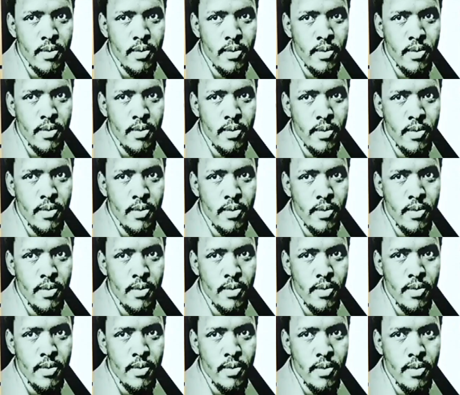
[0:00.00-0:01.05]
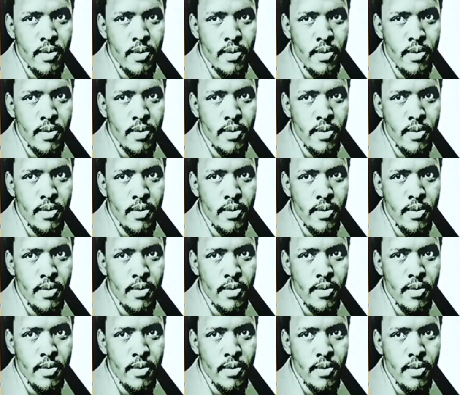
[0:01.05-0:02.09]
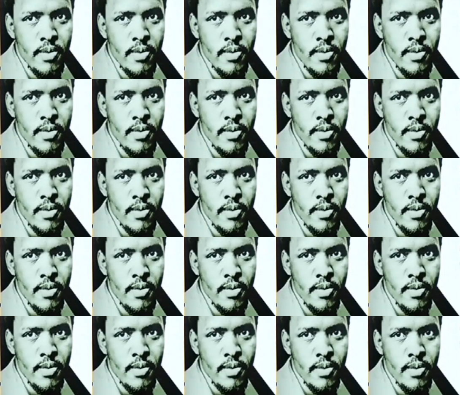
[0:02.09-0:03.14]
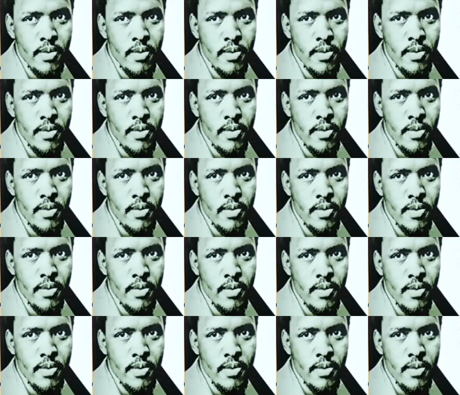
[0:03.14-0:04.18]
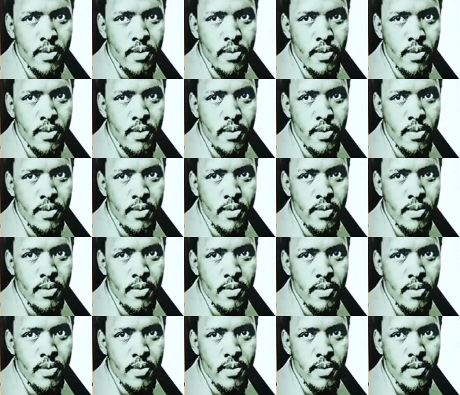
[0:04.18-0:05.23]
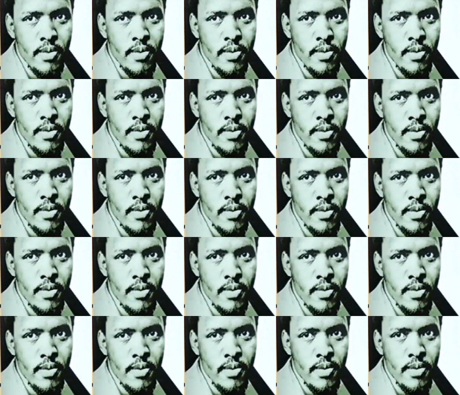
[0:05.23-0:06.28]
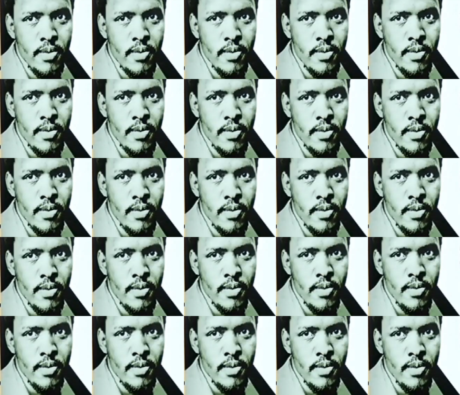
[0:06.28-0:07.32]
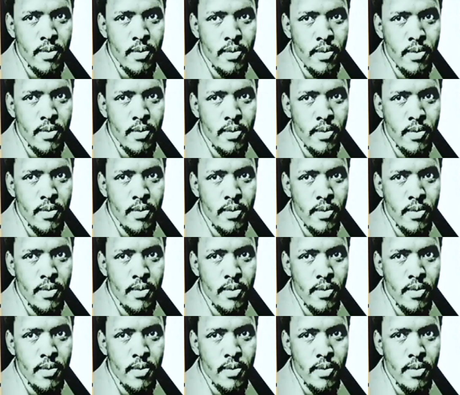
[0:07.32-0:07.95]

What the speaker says: (silent)